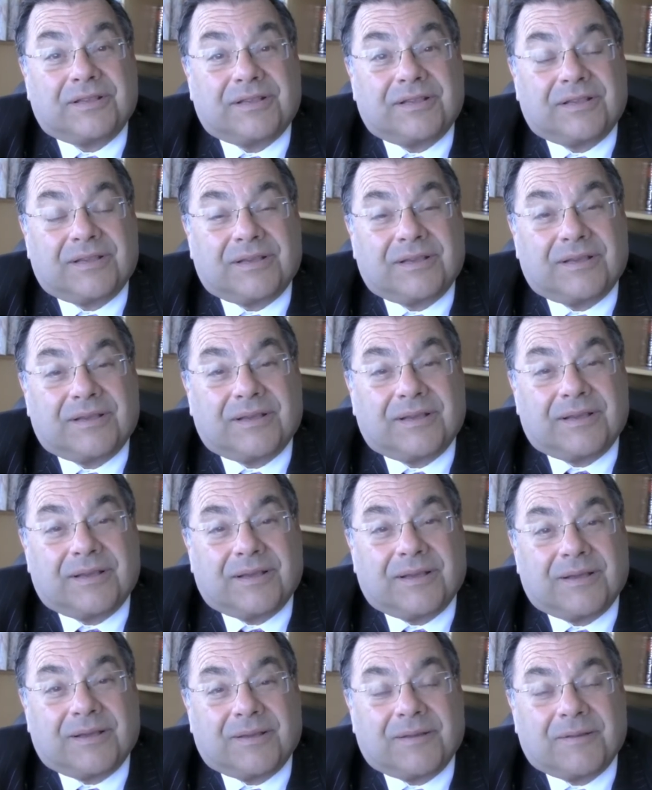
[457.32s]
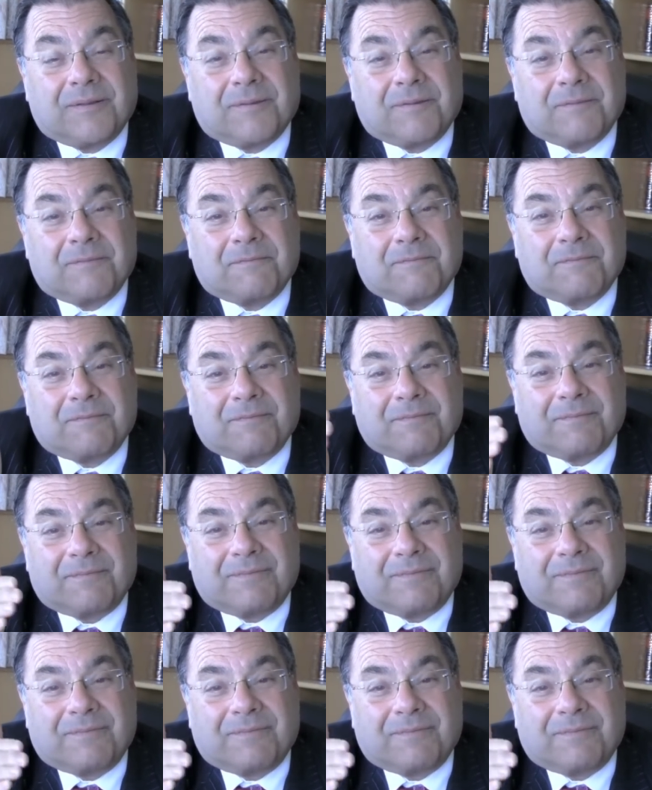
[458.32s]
Nobody speaks.